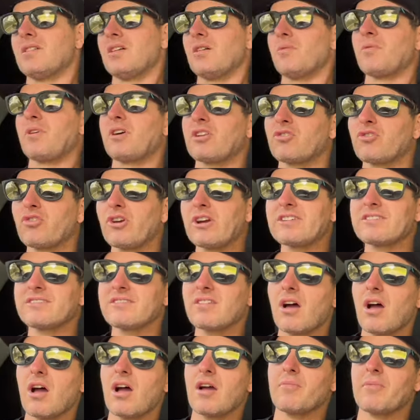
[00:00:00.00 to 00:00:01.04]
We had a great
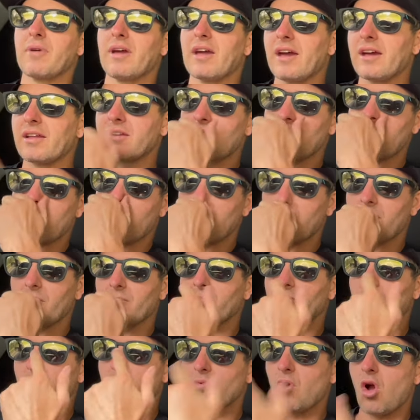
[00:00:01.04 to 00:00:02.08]
time, man. Um,